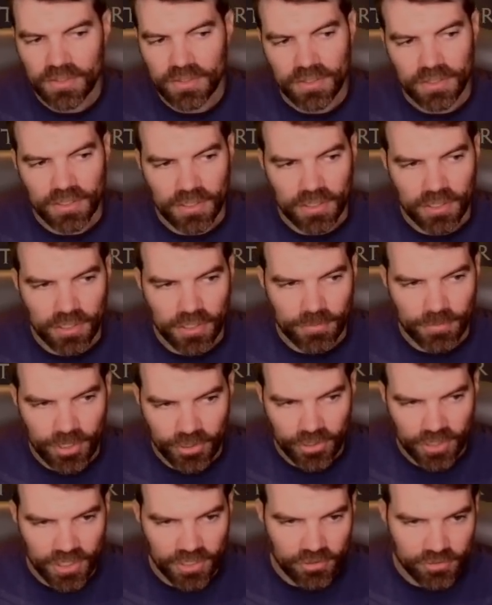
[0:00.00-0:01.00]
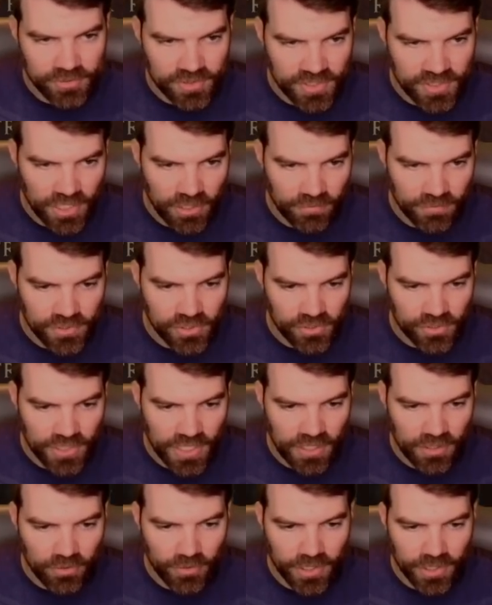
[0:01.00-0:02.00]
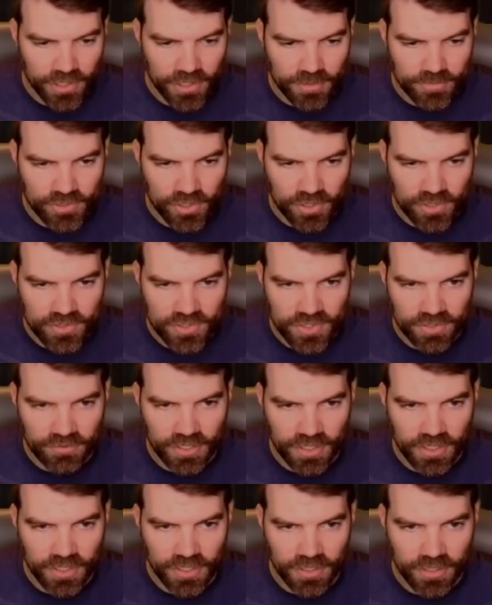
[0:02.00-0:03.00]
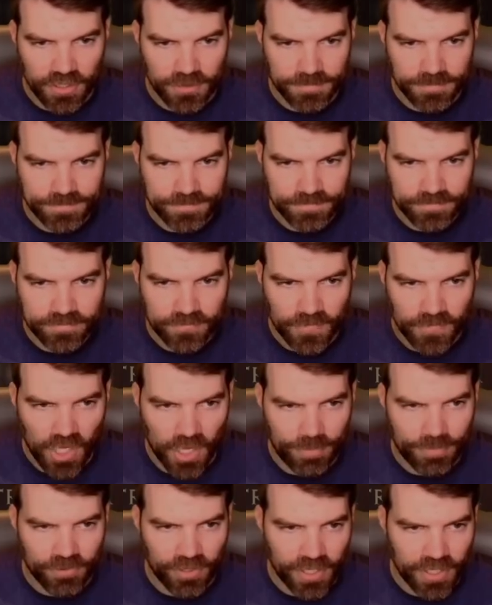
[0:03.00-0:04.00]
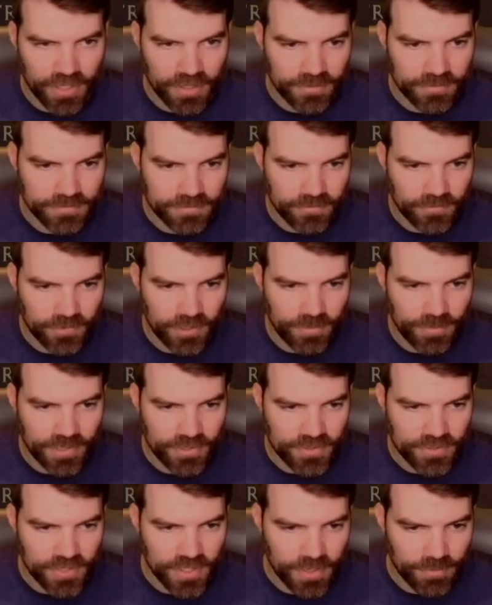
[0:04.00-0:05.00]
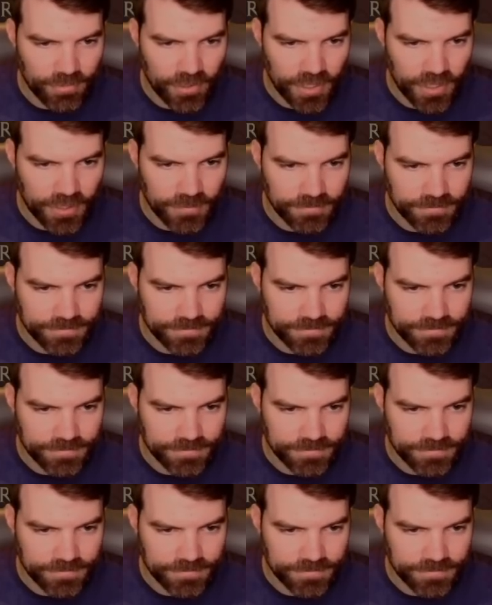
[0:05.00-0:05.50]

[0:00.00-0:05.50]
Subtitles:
All you gotta do is salvage your yellow items. You can see right here. Upgrade? What do you mean there's an upgrade?